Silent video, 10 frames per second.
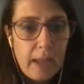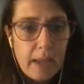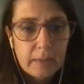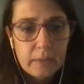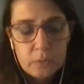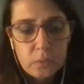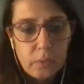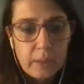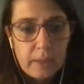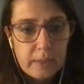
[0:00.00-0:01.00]
and
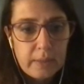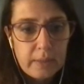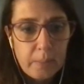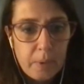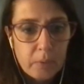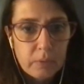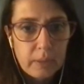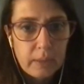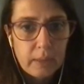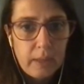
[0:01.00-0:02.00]
during his
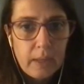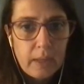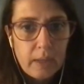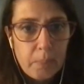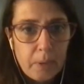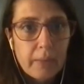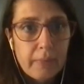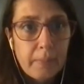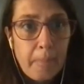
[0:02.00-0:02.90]
therapeutic path.